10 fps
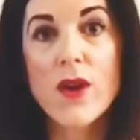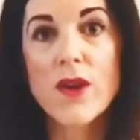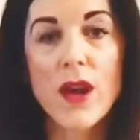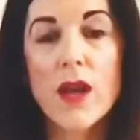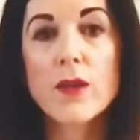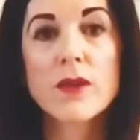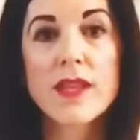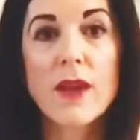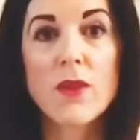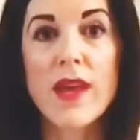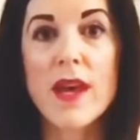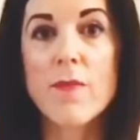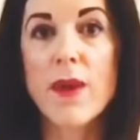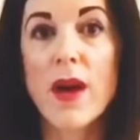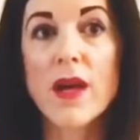aren't loads out there,
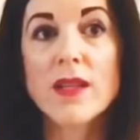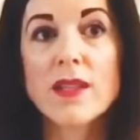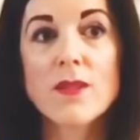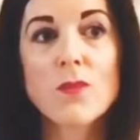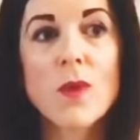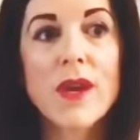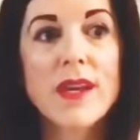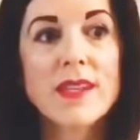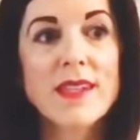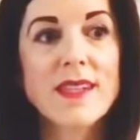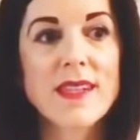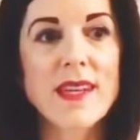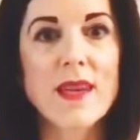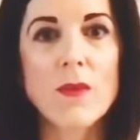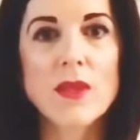but what I did
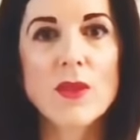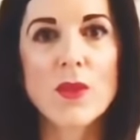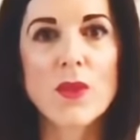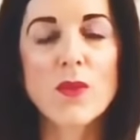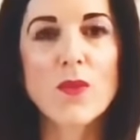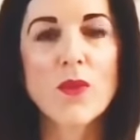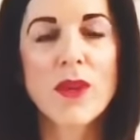see were sort of